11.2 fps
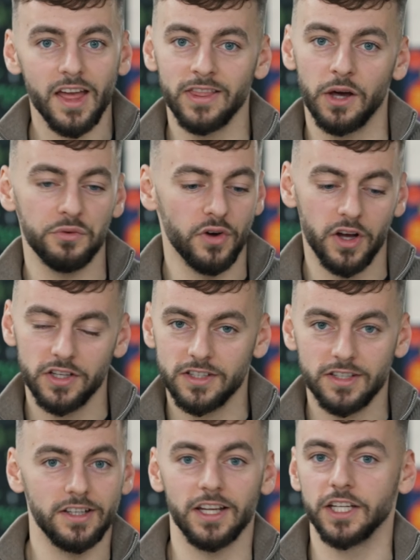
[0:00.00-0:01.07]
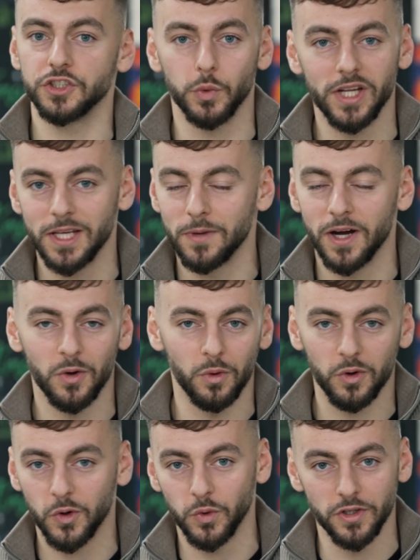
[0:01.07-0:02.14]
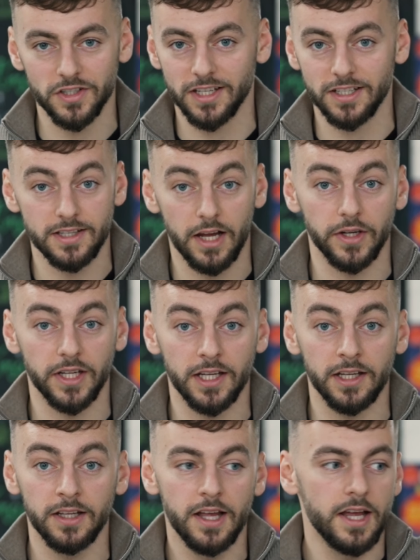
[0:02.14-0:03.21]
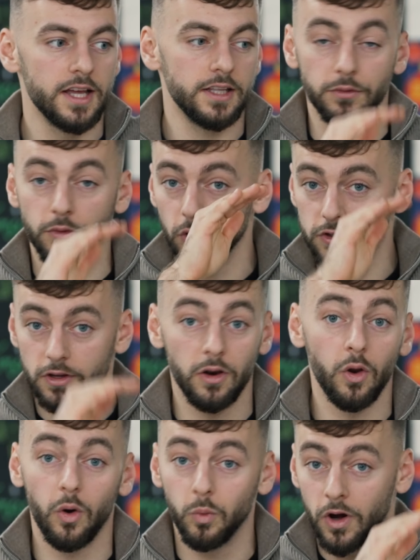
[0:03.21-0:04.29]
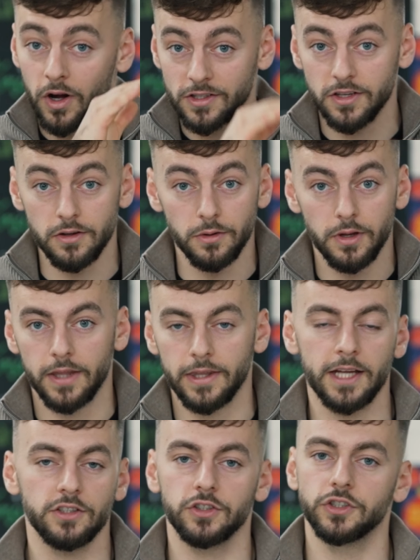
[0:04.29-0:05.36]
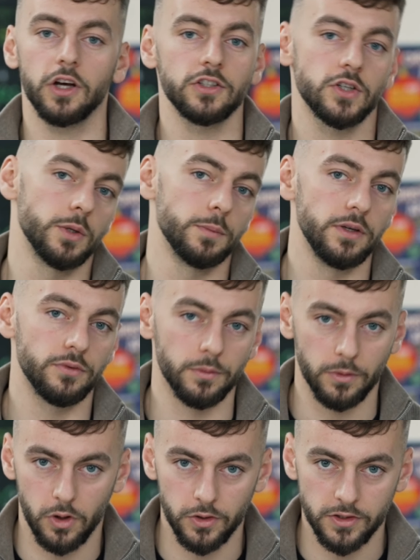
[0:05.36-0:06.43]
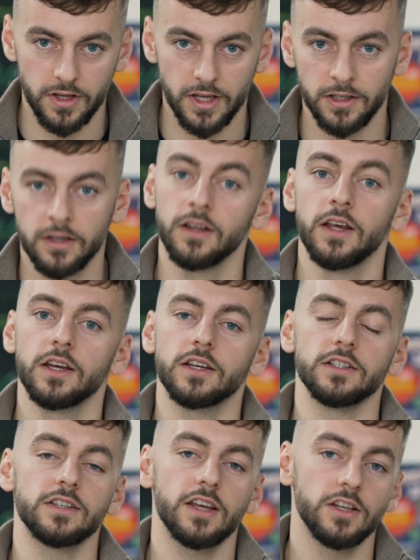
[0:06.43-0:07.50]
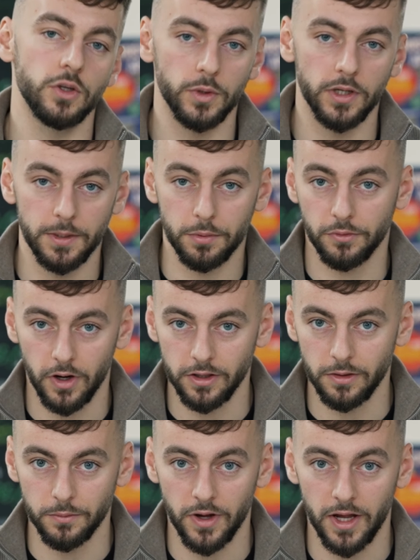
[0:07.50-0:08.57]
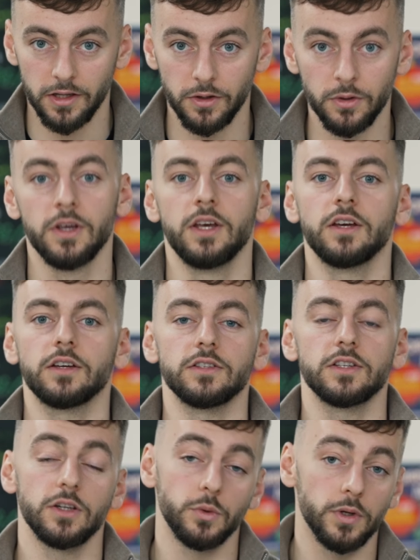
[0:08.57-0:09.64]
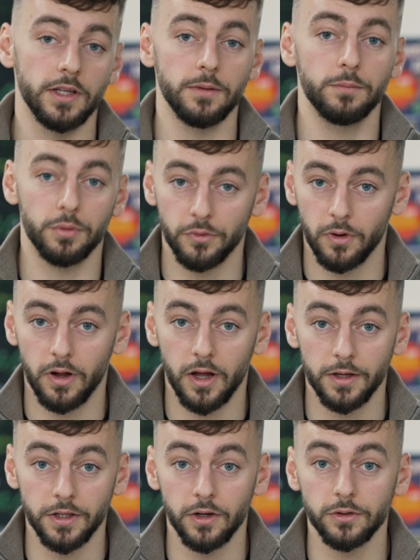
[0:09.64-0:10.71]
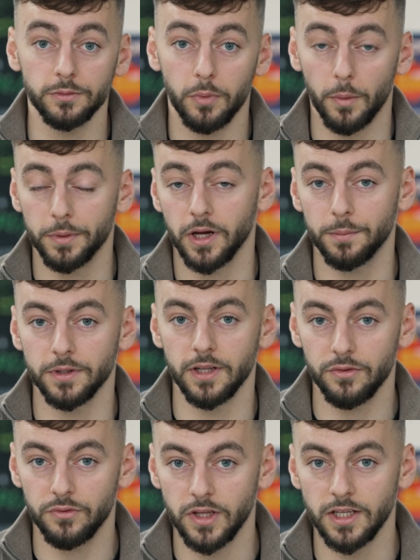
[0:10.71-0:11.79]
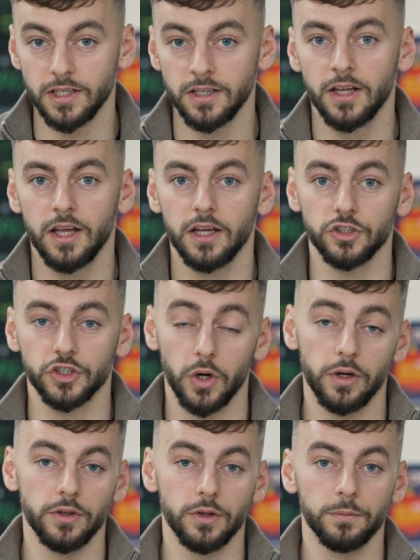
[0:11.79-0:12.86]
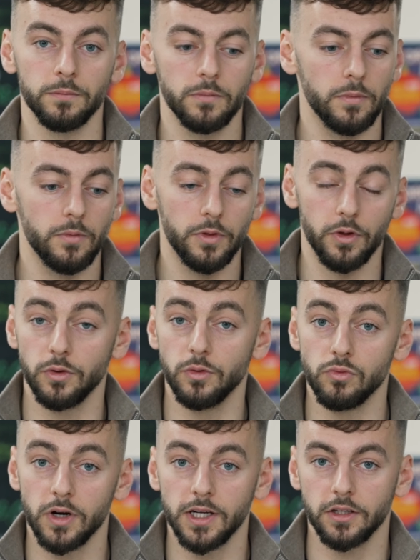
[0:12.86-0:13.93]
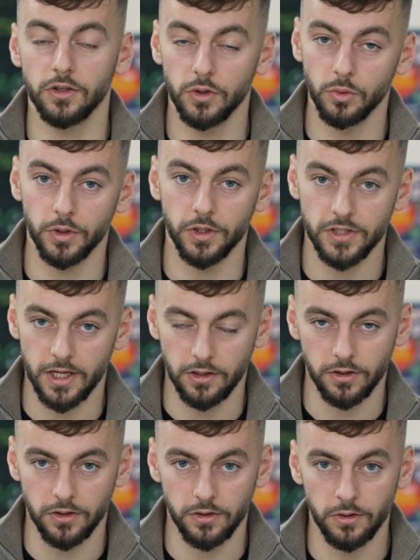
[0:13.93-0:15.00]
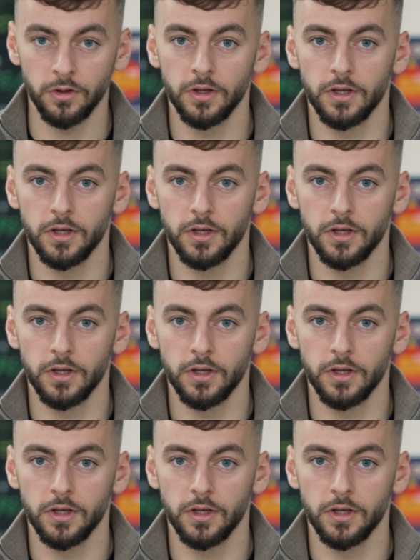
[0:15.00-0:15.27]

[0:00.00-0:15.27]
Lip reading: and that first initial email or call you send is down here. You've got a lot of work to do, and that's just going to be from content, continually providing them value, continually popping up in their feed and showing them that you really can do what you say you can do.